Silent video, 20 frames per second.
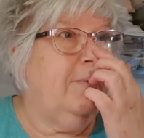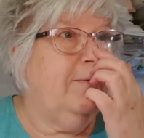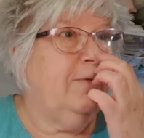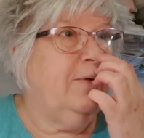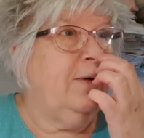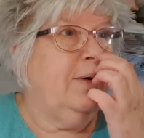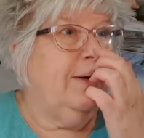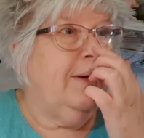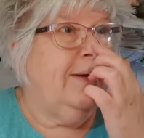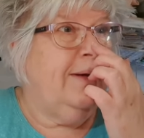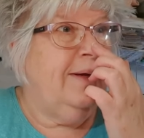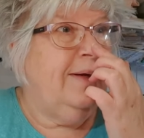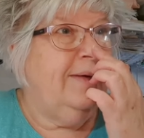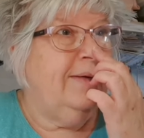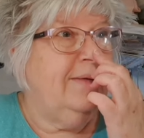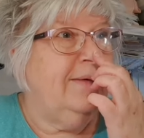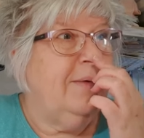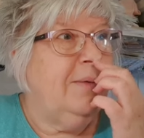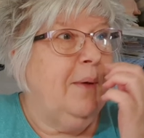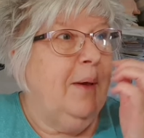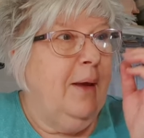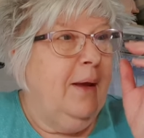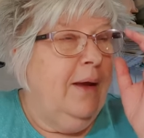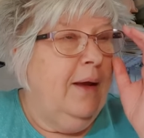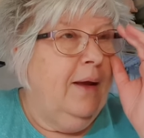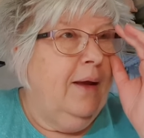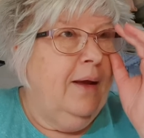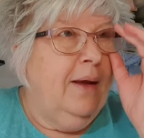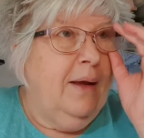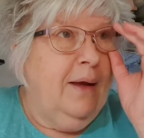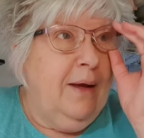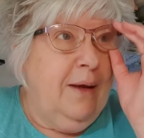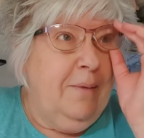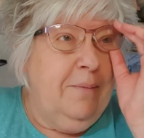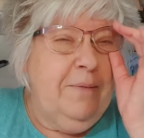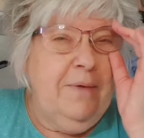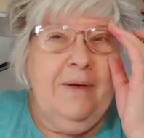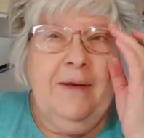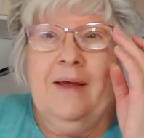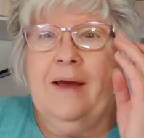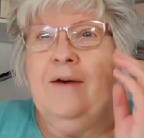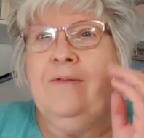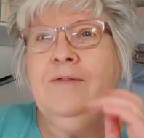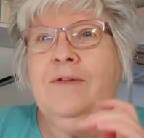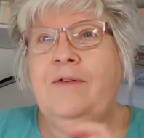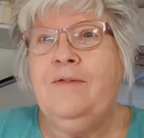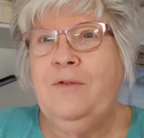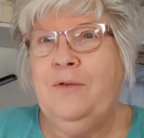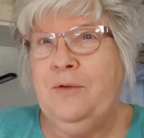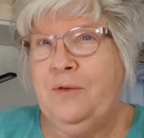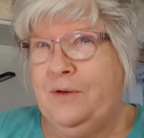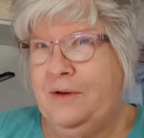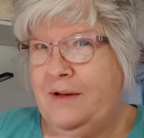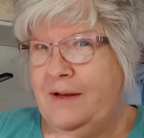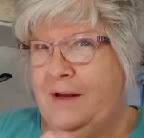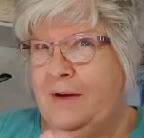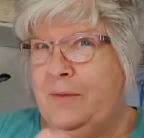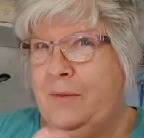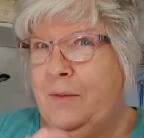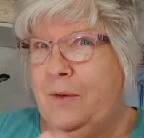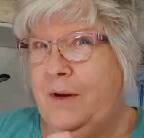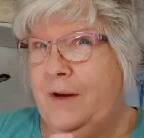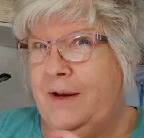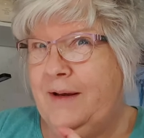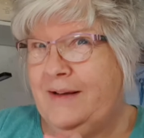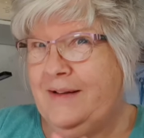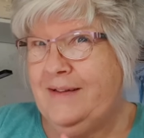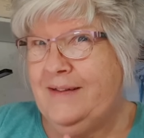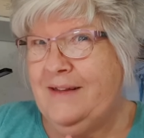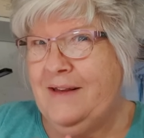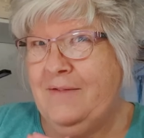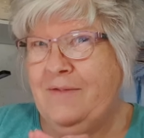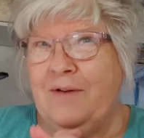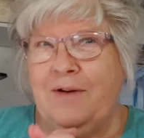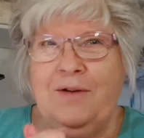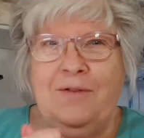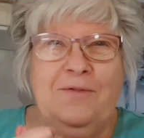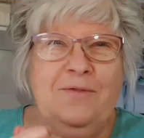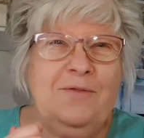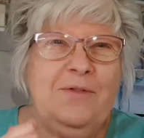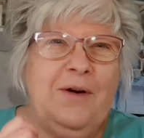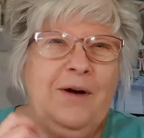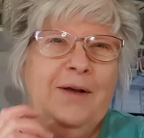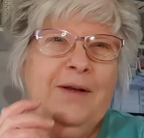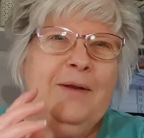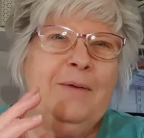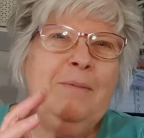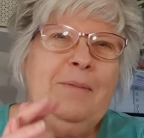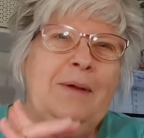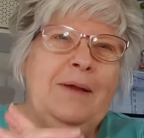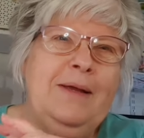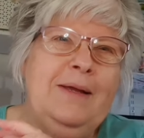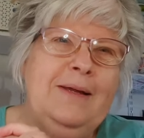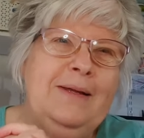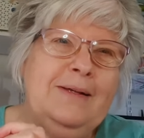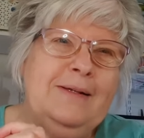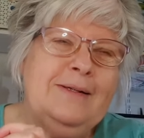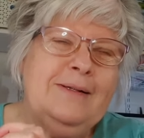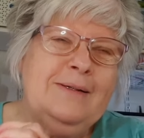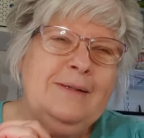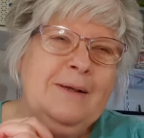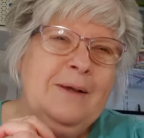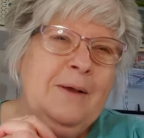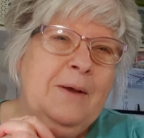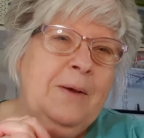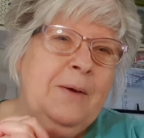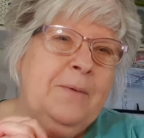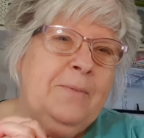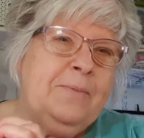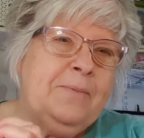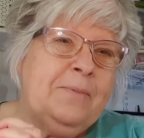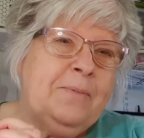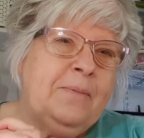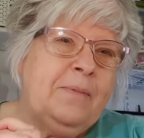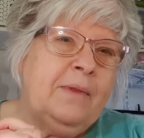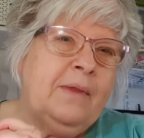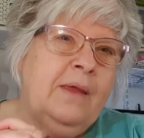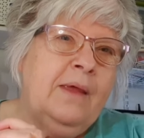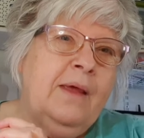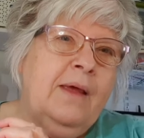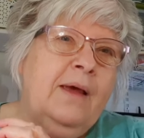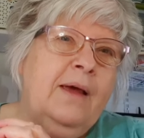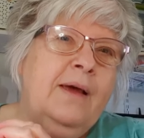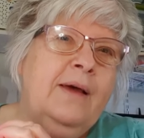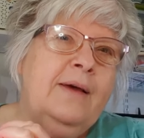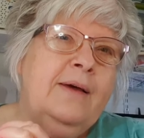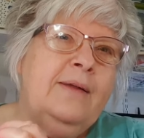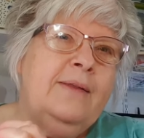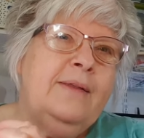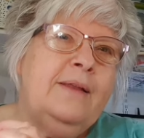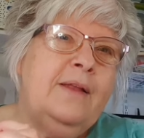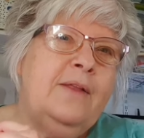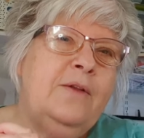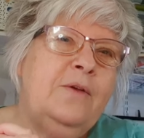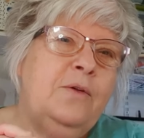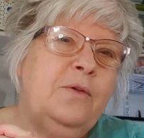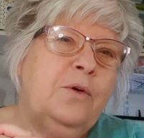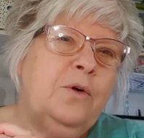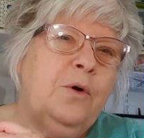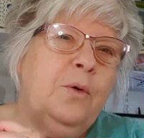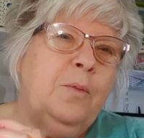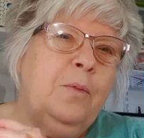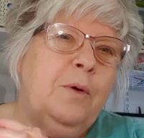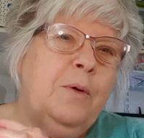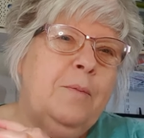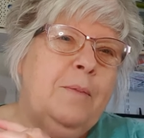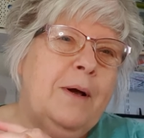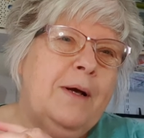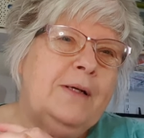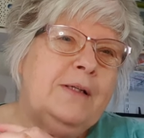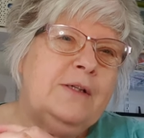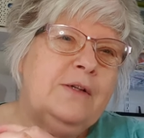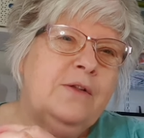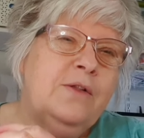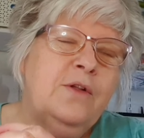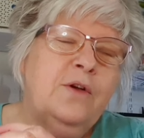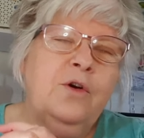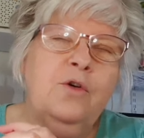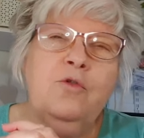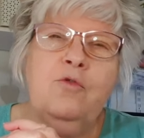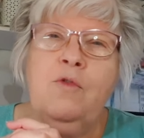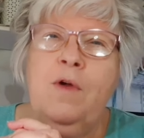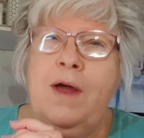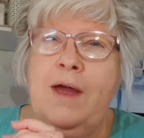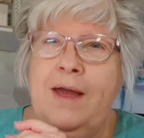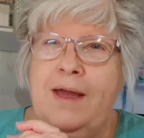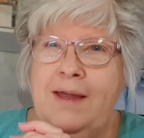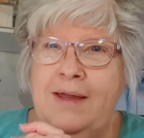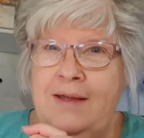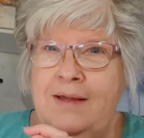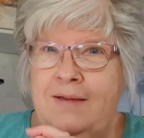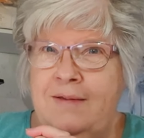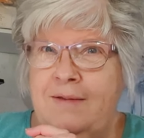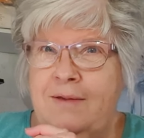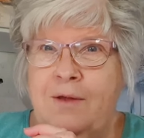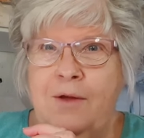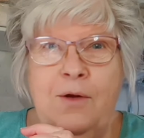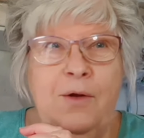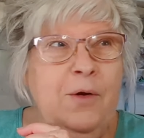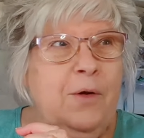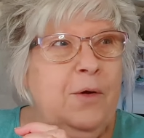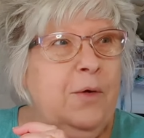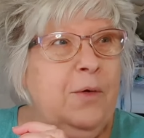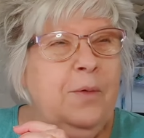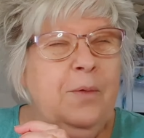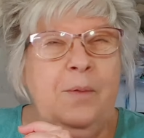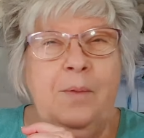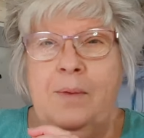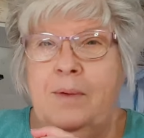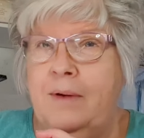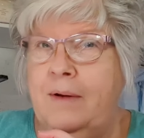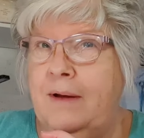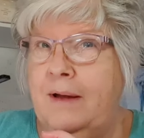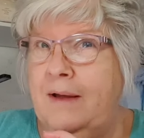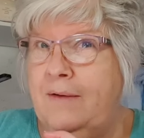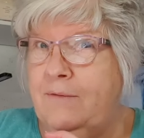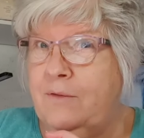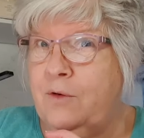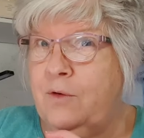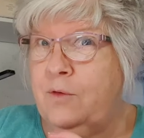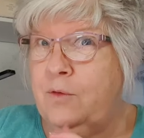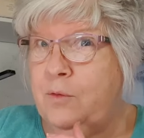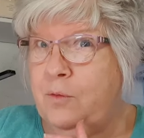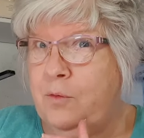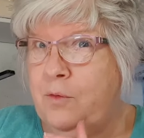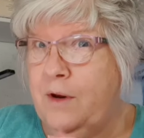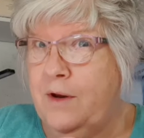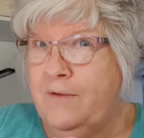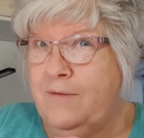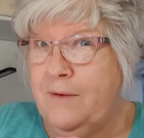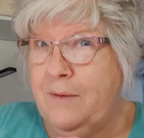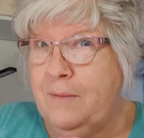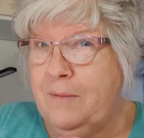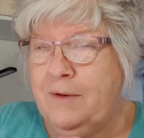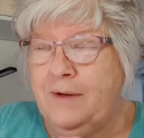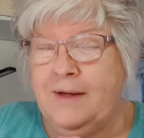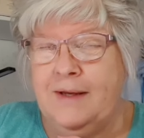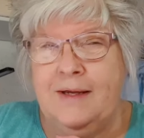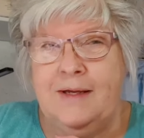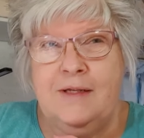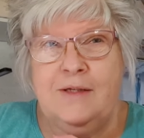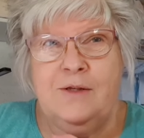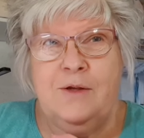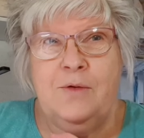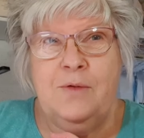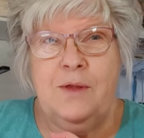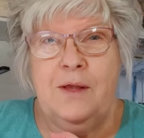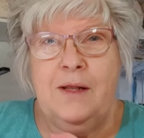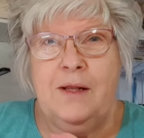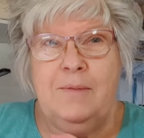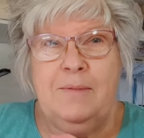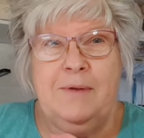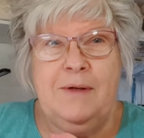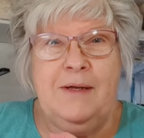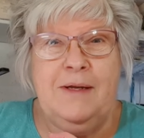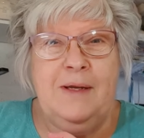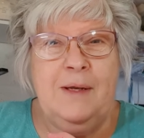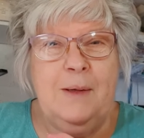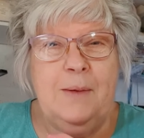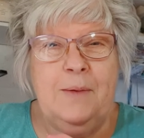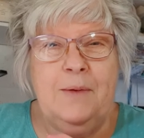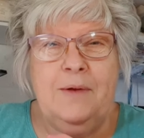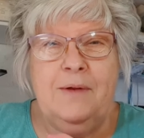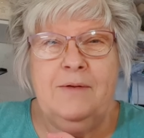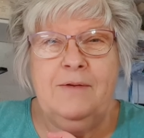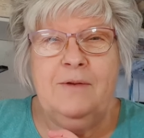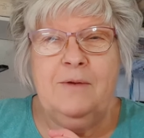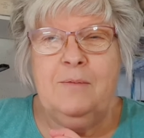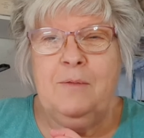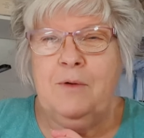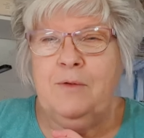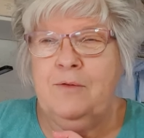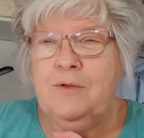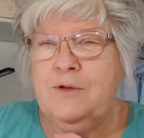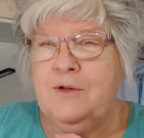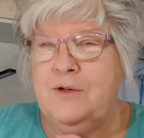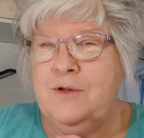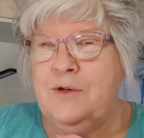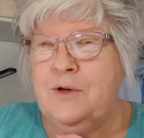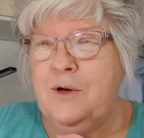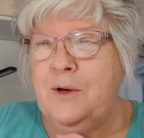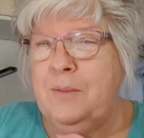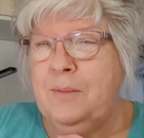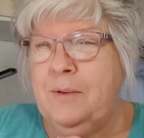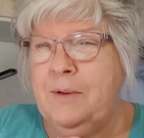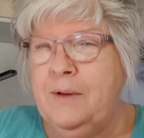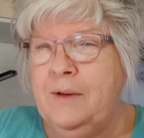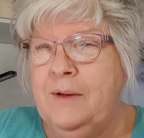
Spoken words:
I've got here, so I'm going to have a look at work and see if I can find a piece. And then the other couple of bags are the grey, so I have got some grey fabric here, so that'll be tomorrow's job.